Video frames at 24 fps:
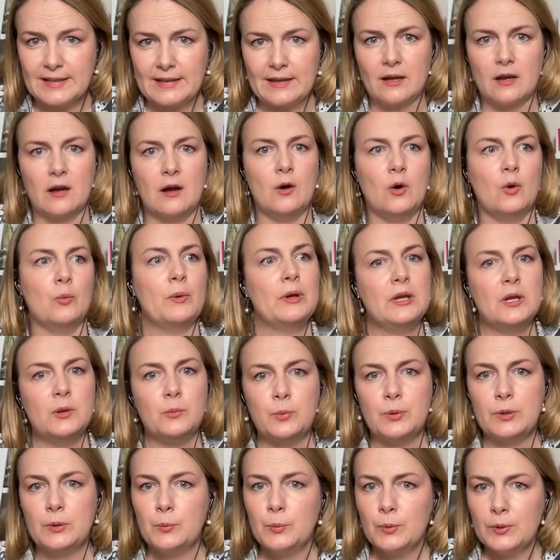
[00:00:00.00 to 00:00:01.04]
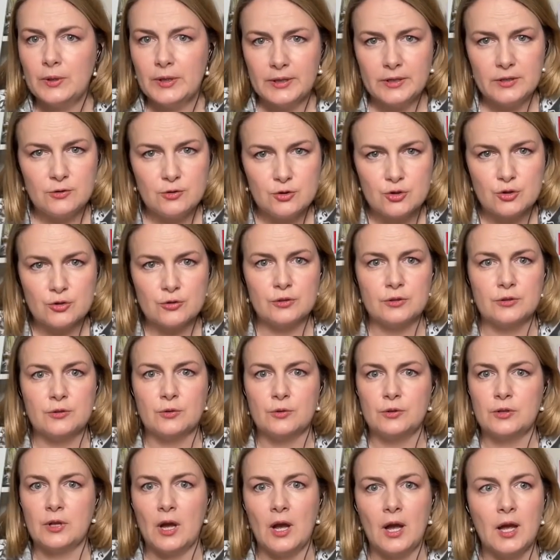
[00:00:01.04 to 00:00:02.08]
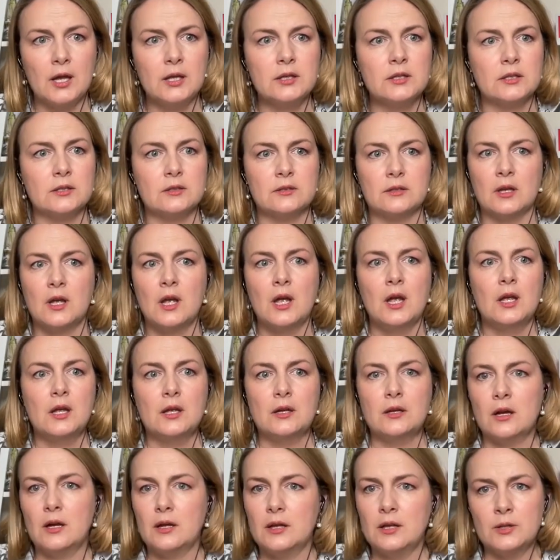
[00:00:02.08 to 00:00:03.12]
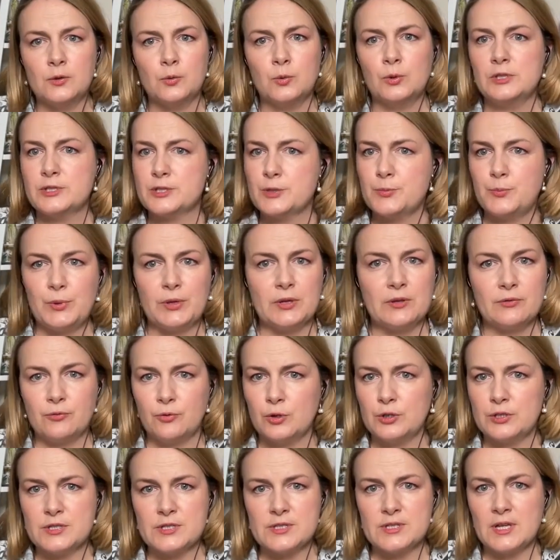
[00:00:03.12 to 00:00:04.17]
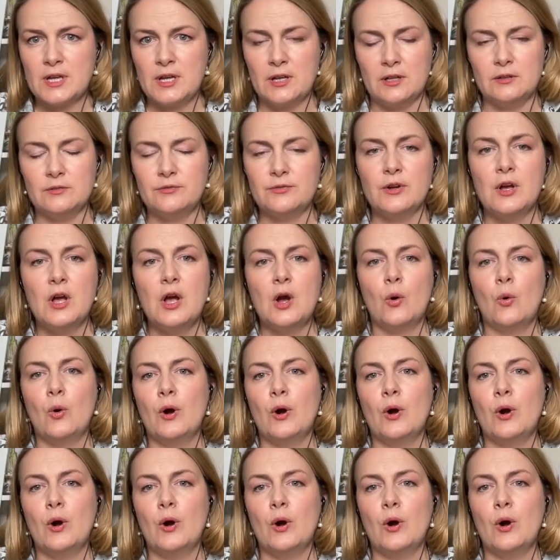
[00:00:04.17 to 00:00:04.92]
how many people are injured or died, and it will speak for itself. Or I